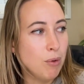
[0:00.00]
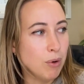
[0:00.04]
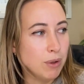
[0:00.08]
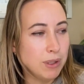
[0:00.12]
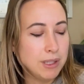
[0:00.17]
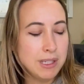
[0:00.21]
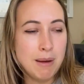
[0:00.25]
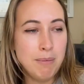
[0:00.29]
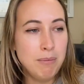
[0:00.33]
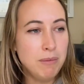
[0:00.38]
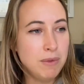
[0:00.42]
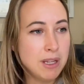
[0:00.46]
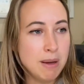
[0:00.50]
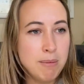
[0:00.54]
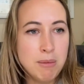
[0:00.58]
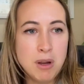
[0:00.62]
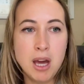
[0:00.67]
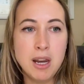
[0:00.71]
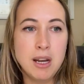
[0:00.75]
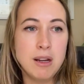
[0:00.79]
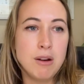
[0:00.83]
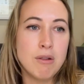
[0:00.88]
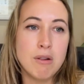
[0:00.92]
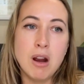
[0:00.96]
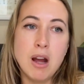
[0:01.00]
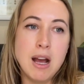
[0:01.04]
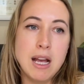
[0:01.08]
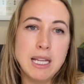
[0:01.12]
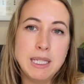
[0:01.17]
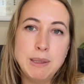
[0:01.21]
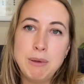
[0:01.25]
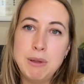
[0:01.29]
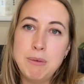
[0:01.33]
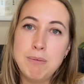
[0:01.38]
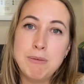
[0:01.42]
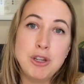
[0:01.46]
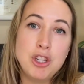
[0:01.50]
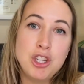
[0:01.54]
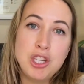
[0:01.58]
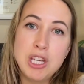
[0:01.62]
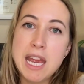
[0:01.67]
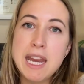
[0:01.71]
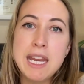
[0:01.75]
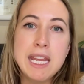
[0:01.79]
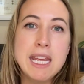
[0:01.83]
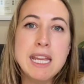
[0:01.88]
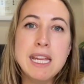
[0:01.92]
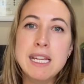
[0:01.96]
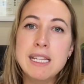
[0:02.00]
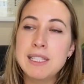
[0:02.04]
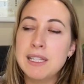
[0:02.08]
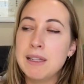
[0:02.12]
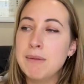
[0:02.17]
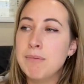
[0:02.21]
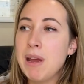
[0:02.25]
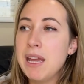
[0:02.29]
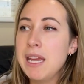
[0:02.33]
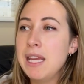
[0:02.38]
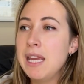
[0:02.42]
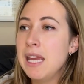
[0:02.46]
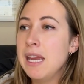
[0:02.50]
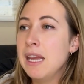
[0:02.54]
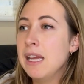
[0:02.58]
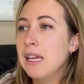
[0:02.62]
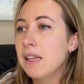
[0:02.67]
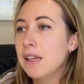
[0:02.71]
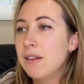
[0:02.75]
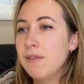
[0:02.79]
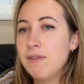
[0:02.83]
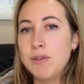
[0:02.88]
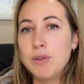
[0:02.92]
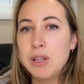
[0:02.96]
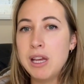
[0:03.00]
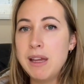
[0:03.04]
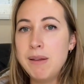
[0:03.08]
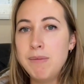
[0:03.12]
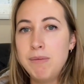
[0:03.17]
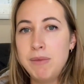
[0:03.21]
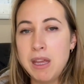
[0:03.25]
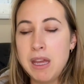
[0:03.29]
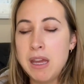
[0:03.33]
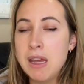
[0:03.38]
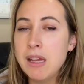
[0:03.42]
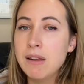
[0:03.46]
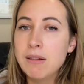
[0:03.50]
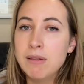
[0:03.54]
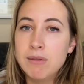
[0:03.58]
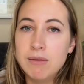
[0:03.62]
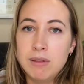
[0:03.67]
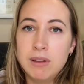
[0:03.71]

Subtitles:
or some kind of grass with machetes and making for their